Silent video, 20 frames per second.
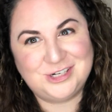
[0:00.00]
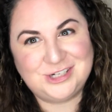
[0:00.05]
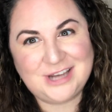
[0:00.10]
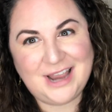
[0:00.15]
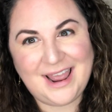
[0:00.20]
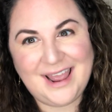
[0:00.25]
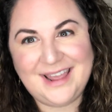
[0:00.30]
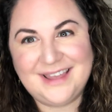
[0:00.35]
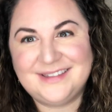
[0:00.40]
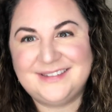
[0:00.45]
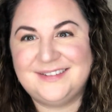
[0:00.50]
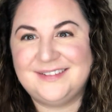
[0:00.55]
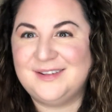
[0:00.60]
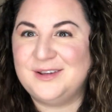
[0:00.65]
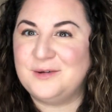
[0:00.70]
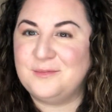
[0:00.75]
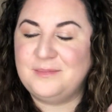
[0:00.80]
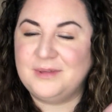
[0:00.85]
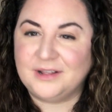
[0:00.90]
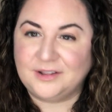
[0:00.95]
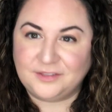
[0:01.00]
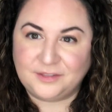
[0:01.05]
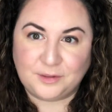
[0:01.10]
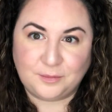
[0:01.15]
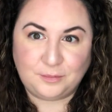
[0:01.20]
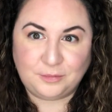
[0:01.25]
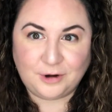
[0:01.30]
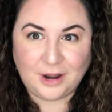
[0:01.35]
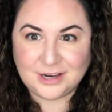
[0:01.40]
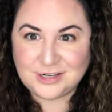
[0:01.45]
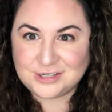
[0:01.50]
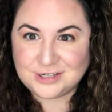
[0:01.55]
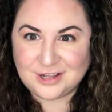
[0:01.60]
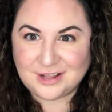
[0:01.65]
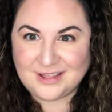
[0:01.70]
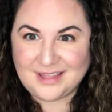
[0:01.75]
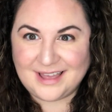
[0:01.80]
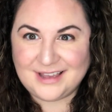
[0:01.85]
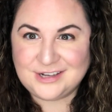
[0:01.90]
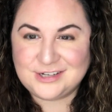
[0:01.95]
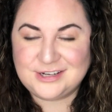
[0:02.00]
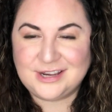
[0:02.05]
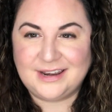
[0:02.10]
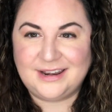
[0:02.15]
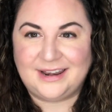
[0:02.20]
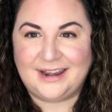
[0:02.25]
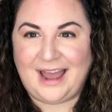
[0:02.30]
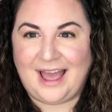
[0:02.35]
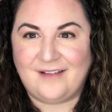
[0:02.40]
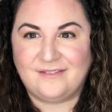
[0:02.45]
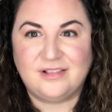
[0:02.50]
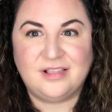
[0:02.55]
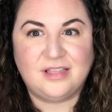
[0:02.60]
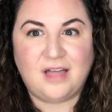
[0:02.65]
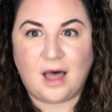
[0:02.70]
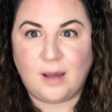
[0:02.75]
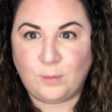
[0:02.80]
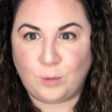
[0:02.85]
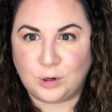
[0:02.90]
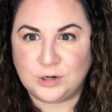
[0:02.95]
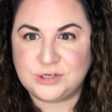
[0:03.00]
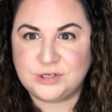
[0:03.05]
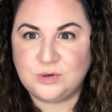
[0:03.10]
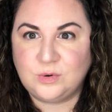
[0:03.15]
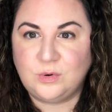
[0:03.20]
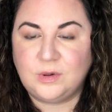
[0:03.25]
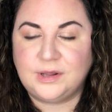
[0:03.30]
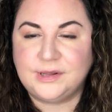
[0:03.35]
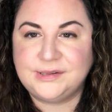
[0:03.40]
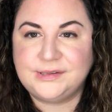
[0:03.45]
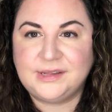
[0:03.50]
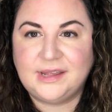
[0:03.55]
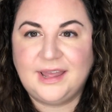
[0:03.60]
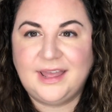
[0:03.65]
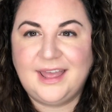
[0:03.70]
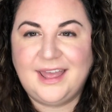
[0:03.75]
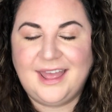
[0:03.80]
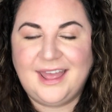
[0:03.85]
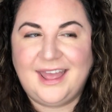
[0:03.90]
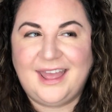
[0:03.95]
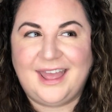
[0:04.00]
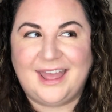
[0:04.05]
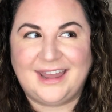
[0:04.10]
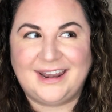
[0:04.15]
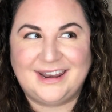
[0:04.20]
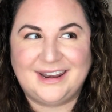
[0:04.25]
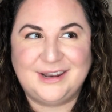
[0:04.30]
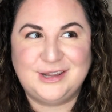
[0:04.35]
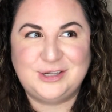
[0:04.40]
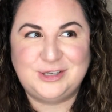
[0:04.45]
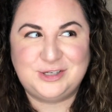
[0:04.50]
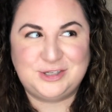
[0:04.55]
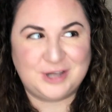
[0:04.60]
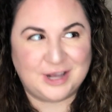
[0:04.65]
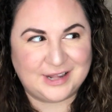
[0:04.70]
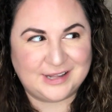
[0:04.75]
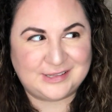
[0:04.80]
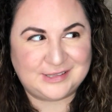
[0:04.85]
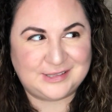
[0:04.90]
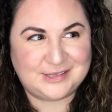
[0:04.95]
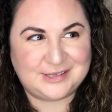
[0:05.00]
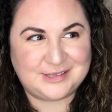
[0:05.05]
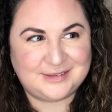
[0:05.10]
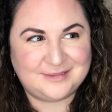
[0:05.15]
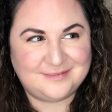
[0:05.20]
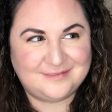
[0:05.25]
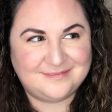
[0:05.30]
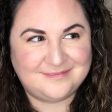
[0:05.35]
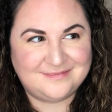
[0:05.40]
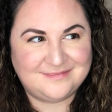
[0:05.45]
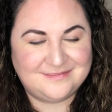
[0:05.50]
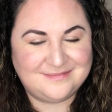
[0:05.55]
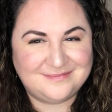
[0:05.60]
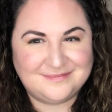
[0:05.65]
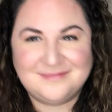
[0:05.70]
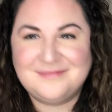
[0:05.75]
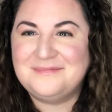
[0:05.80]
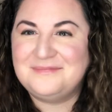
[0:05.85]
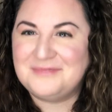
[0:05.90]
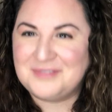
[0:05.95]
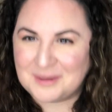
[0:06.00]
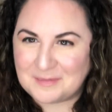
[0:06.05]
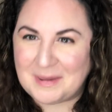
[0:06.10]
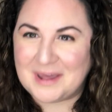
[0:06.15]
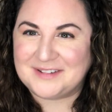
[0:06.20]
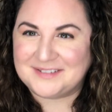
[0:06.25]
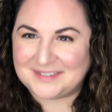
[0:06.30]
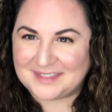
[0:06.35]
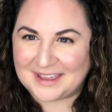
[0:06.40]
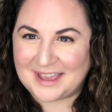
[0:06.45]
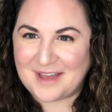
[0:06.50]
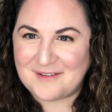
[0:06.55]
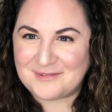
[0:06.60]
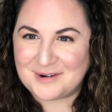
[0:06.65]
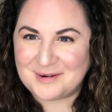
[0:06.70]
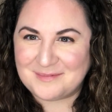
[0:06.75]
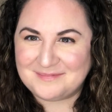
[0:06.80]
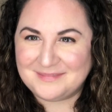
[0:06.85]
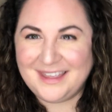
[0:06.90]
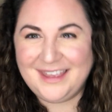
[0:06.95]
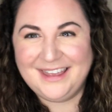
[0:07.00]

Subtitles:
shades, you'll build the brush collection and have a lot more tools, and it is just the best thing ever.